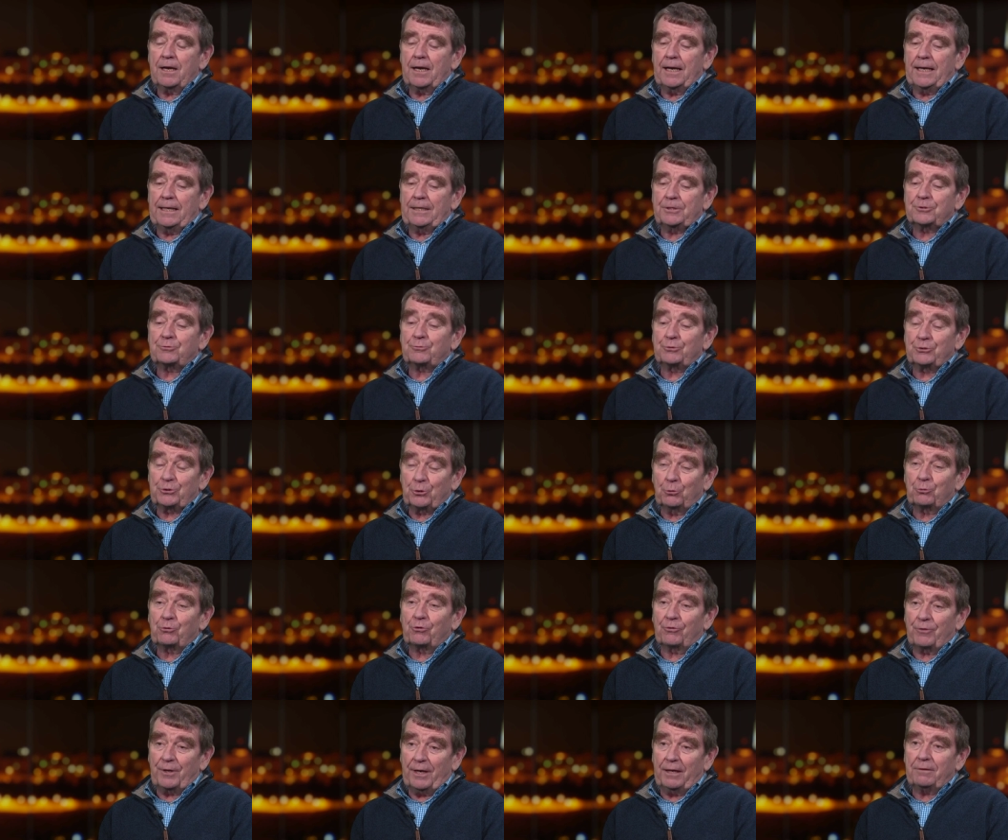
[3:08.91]
and as a
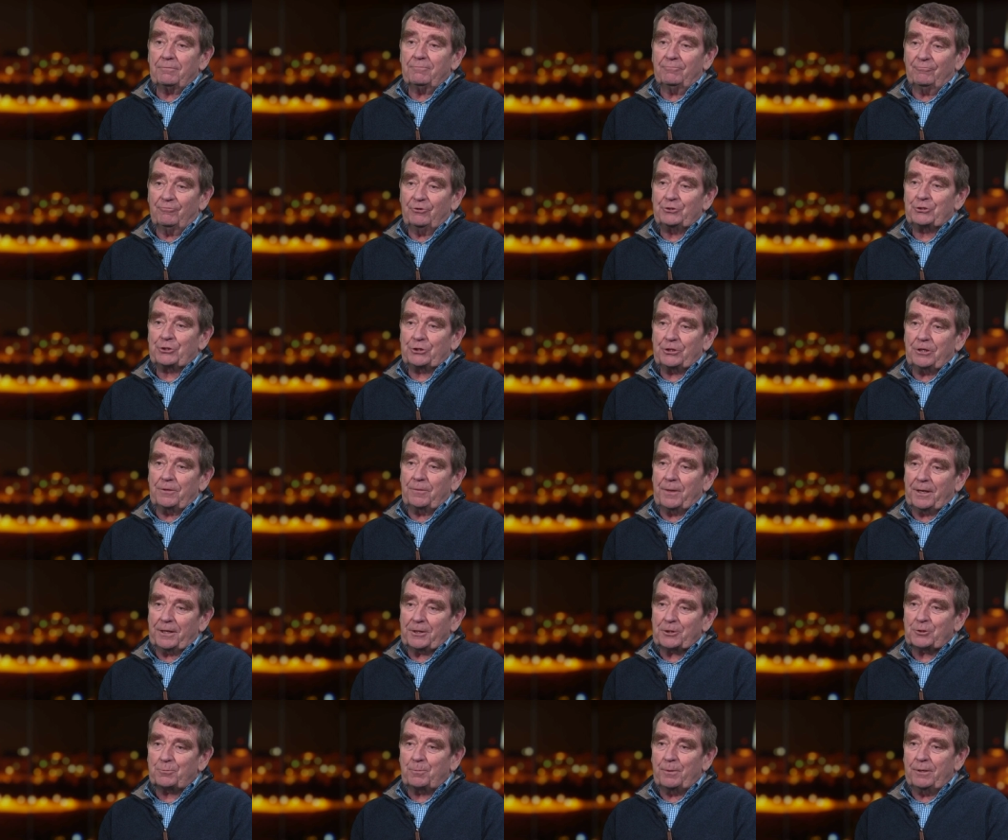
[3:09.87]
result of that visit and
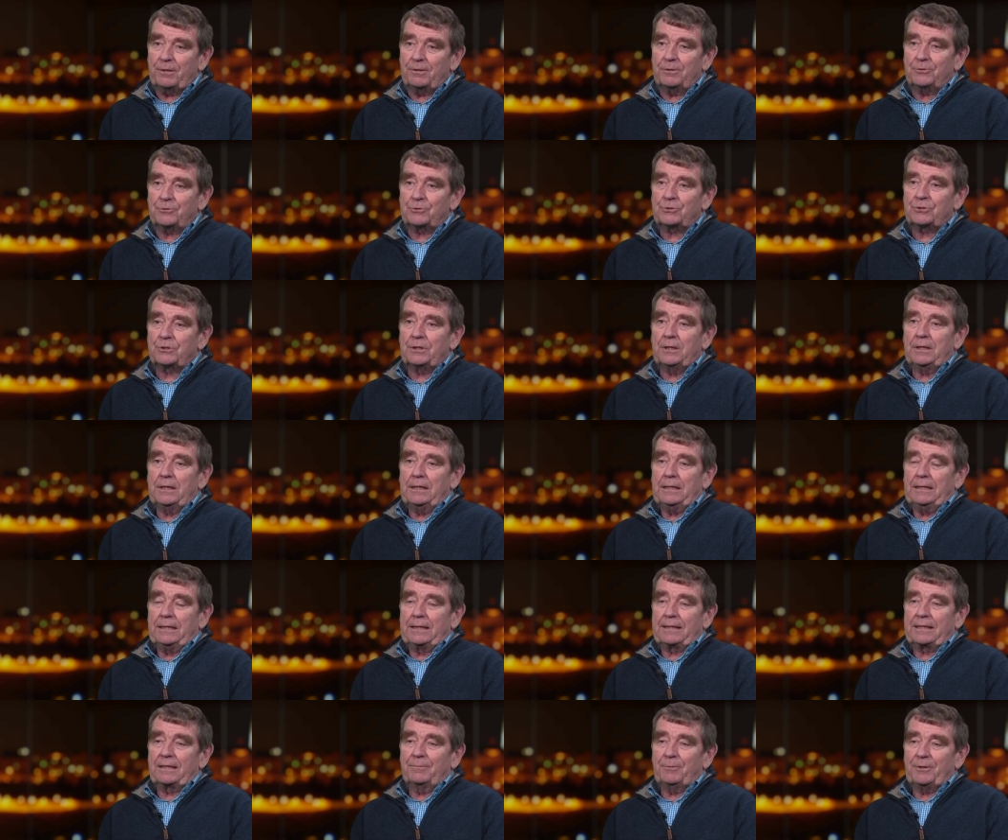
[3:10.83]
that experience,
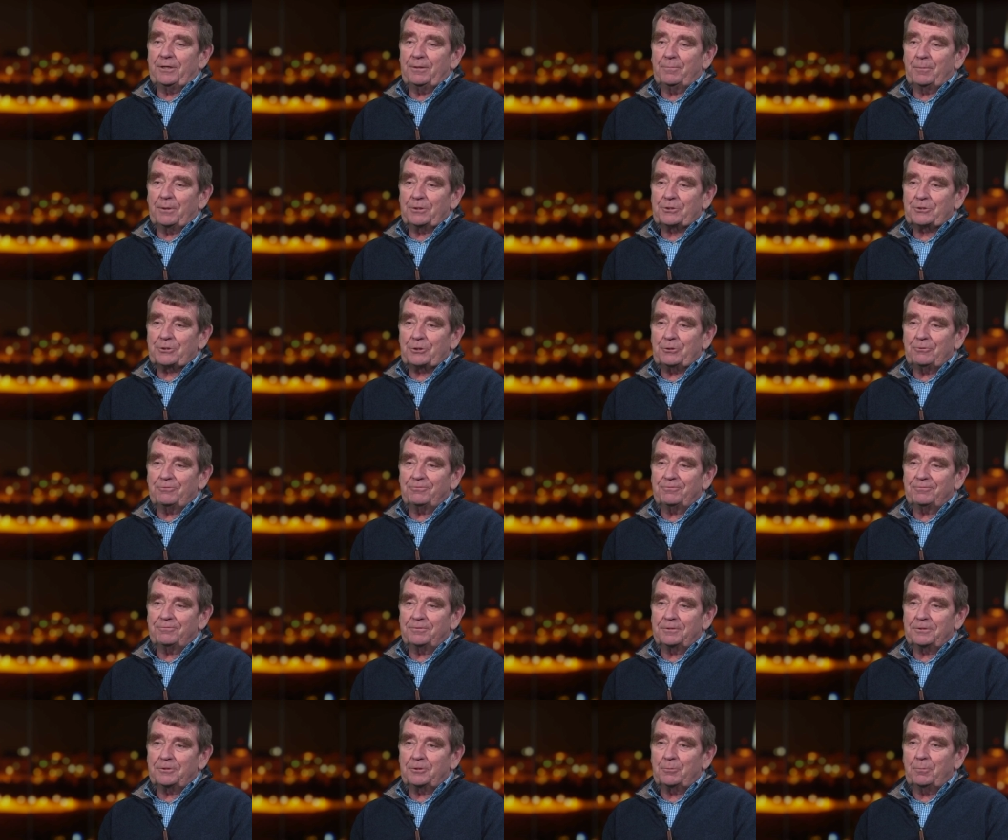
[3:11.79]
committed
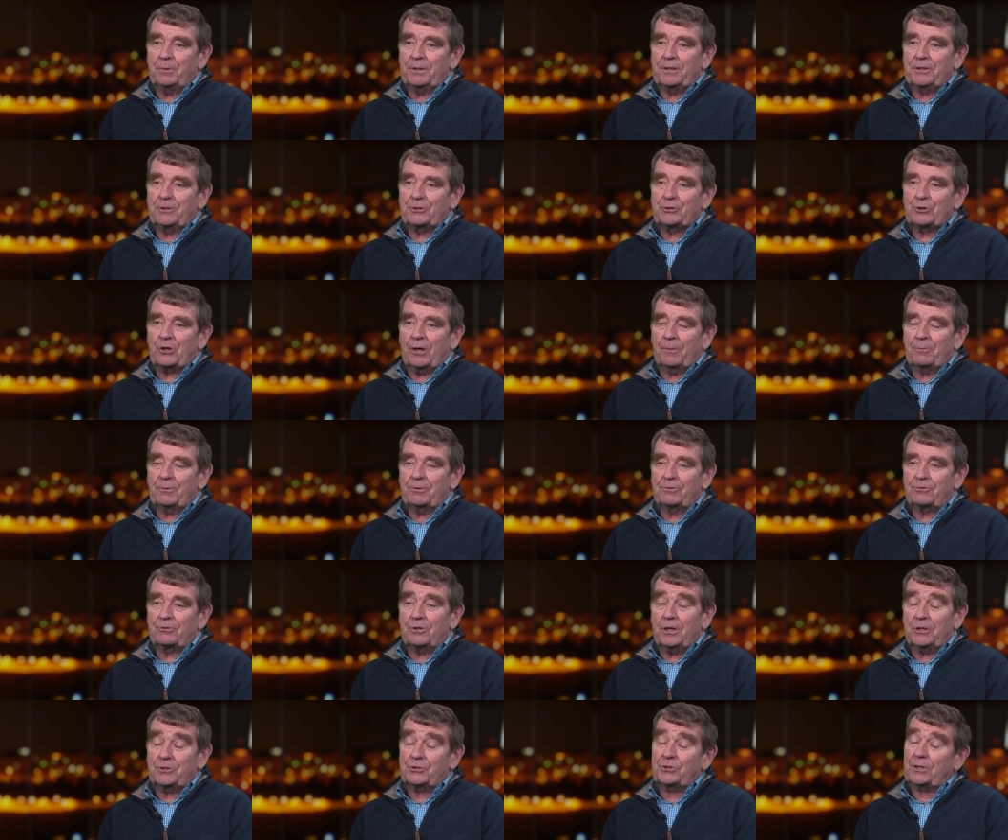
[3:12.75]
myself to be a disciple of
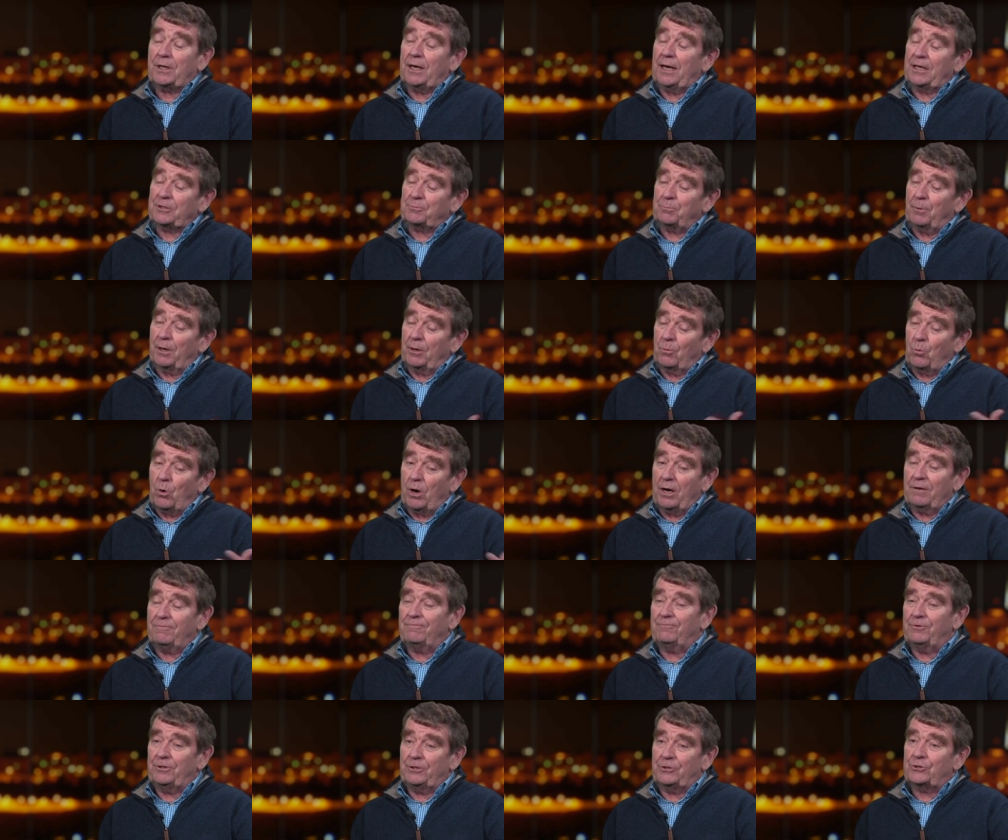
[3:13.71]
Christ, as my
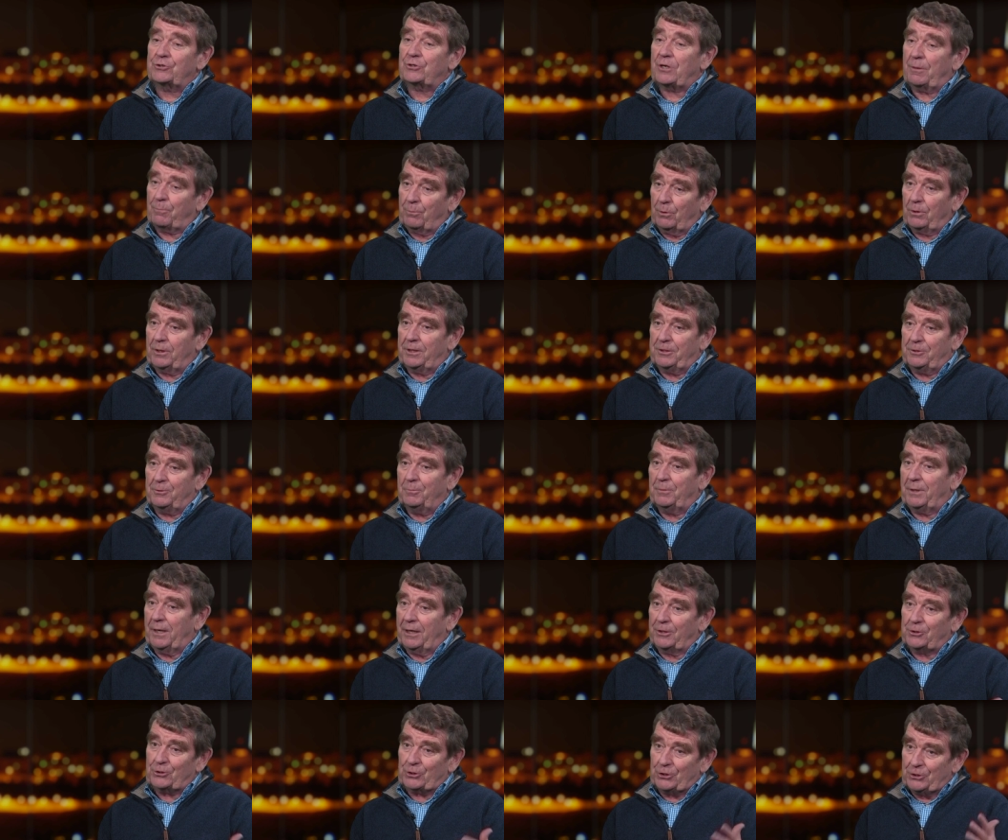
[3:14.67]
wife did separately to
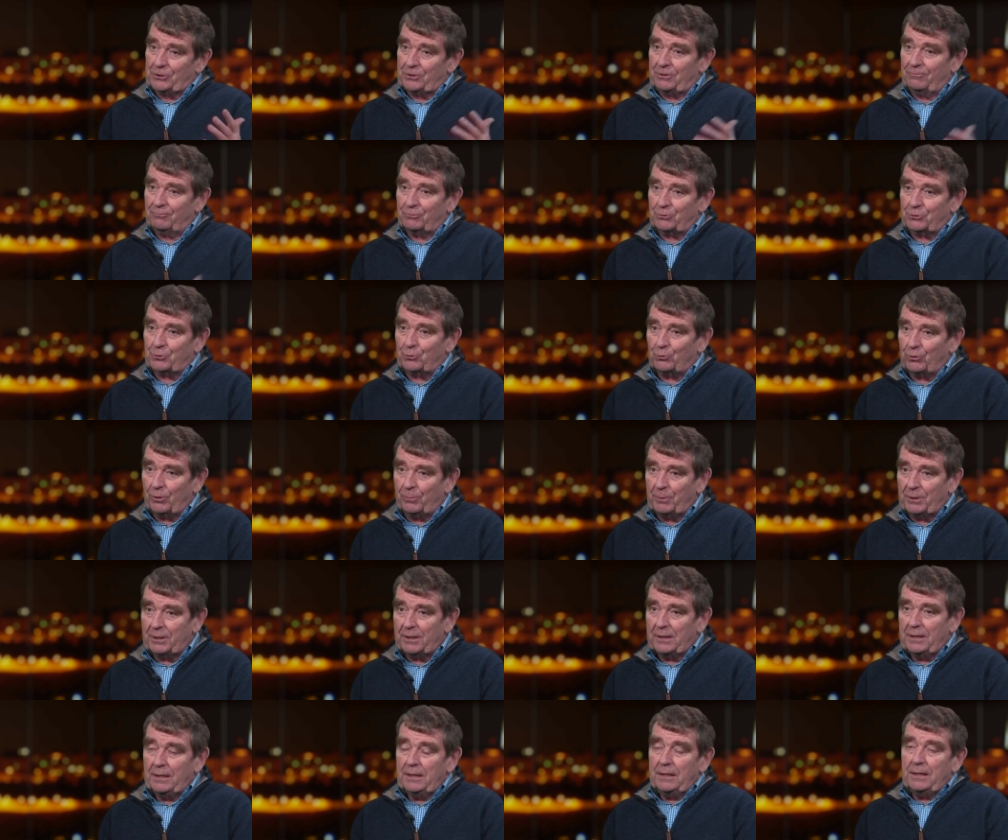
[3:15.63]
me, actually, a different story.
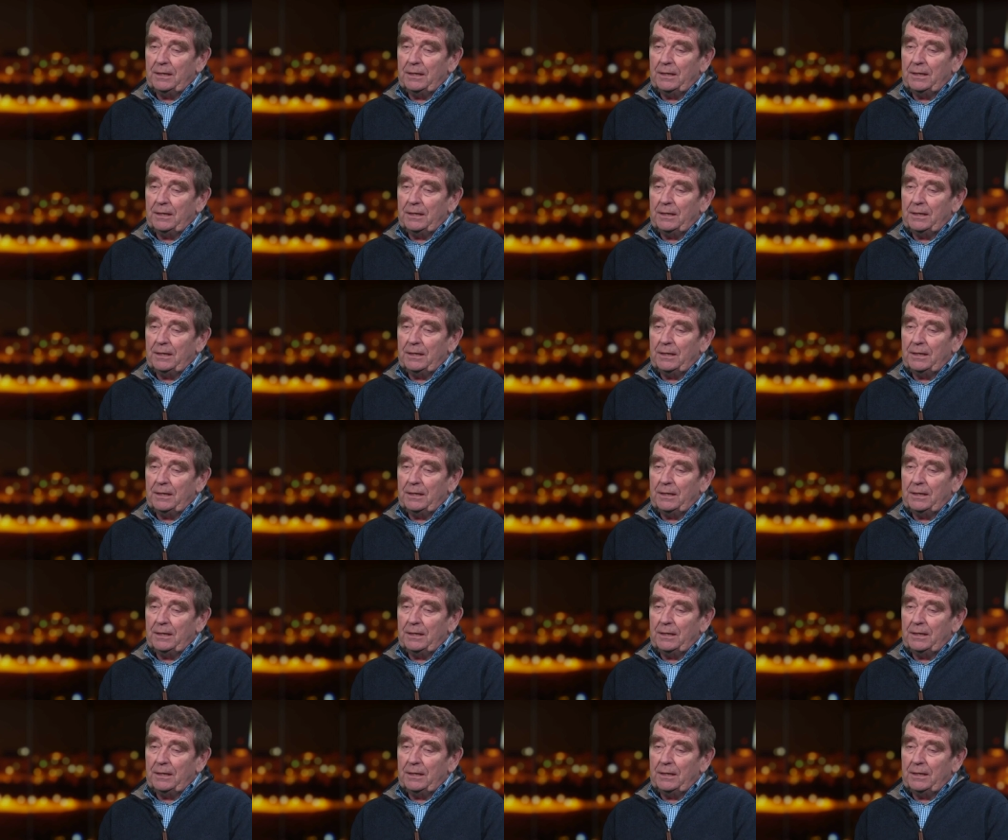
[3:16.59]
But